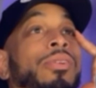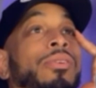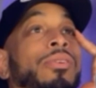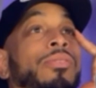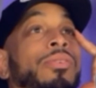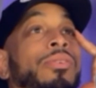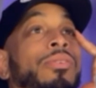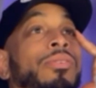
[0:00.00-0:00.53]
the
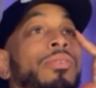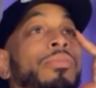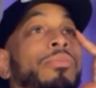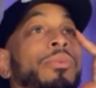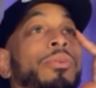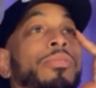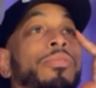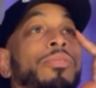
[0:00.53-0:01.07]

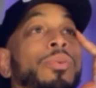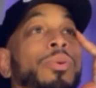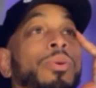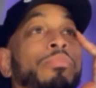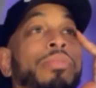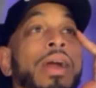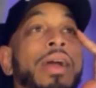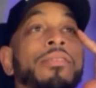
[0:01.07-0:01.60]
or
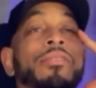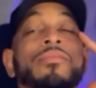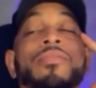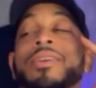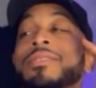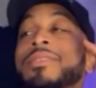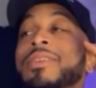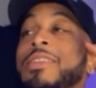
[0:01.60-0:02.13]
private
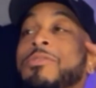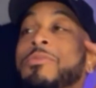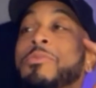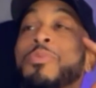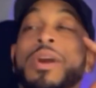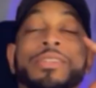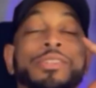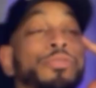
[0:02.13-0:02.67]
investigators be
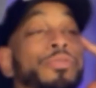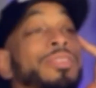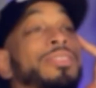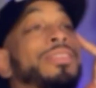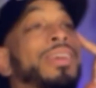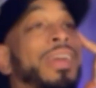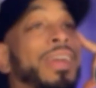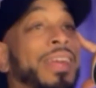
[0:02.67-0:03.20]
watching you for
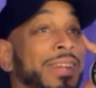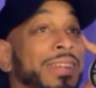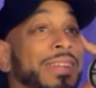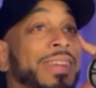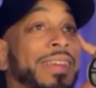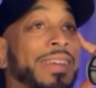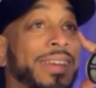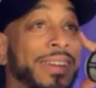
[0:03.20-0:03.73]
10
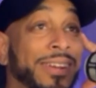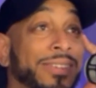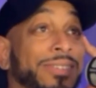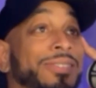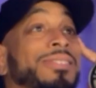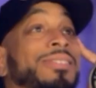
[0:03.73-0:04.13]
years?